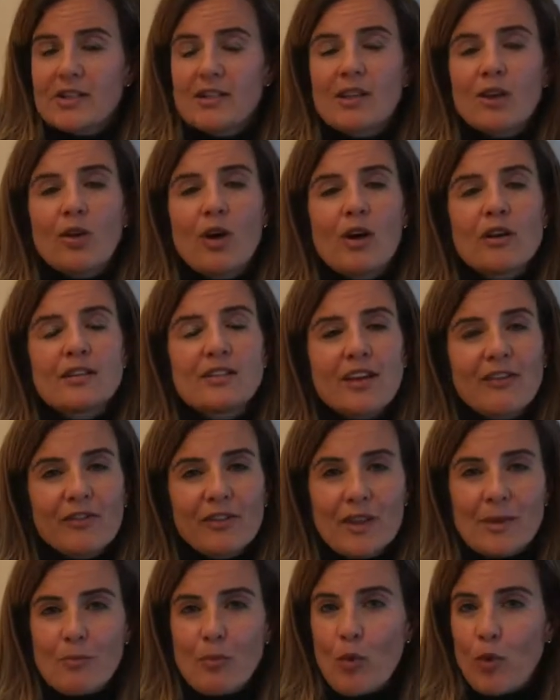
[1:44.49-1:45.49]
There are
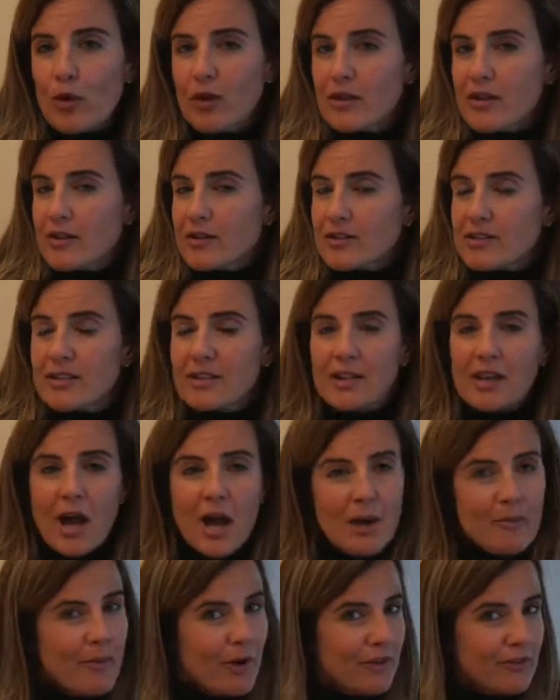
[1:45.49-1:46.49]
definitely more there to
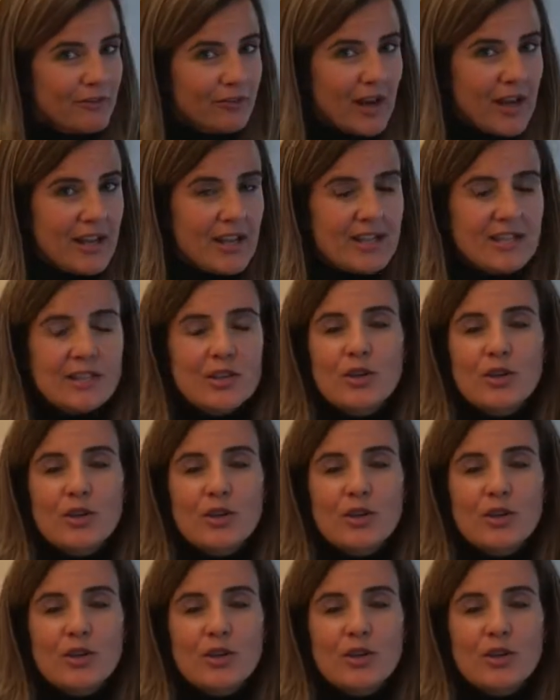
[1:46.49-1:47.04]
come on Fridays,